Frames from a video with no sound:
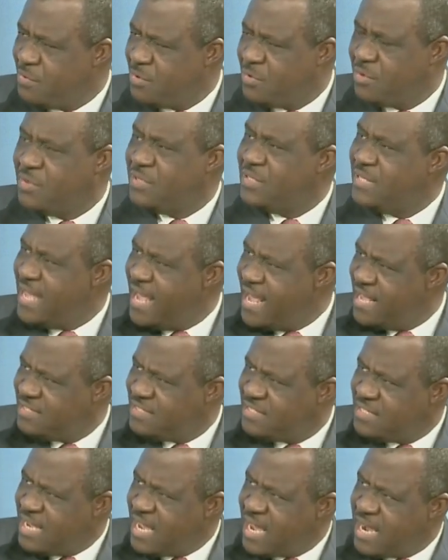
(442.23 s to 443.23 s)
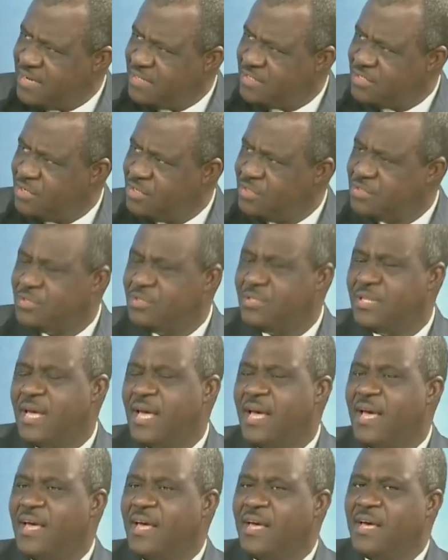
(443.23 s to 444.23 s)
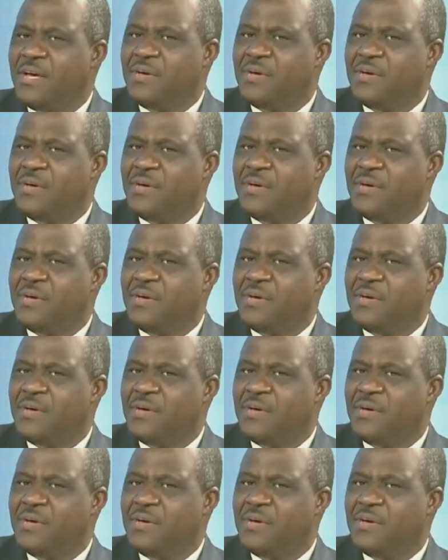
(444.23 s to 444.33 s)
we got, the SDR is also there.